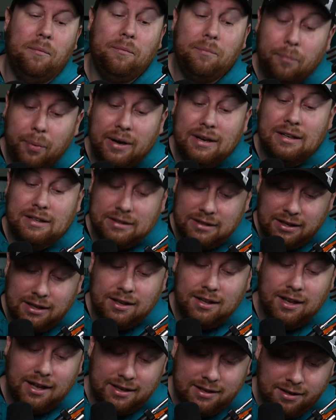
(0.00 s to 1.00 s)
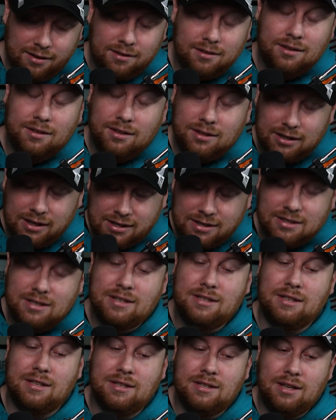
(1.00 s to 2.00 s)
But
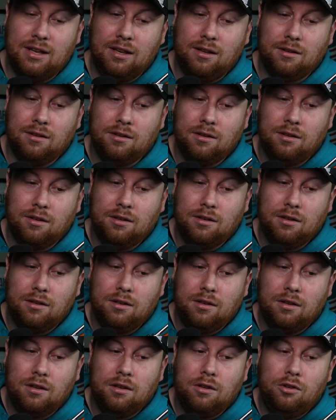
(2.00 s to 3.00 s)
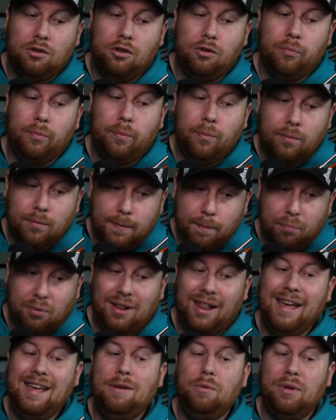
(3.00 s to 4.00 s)
consistency. You
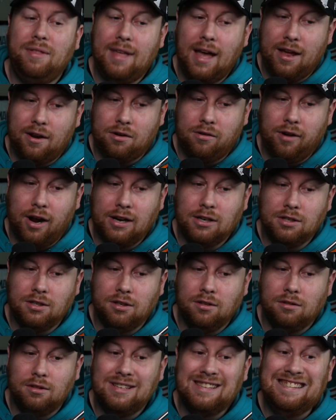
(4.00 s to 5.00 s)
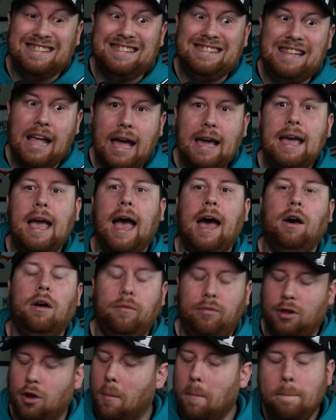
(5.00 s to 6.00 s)
play with that aggression. Stay
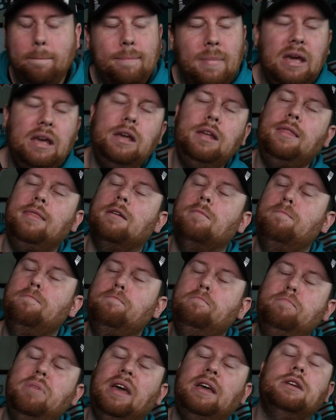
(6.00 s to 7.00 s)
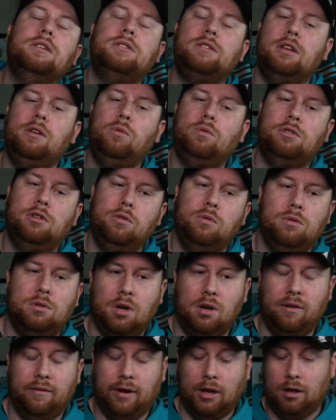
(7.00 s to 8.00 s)
healthy. To me, the biggest thing with Tua
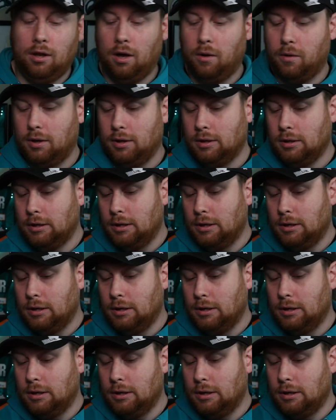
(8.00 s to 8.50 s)
Tagovailoa,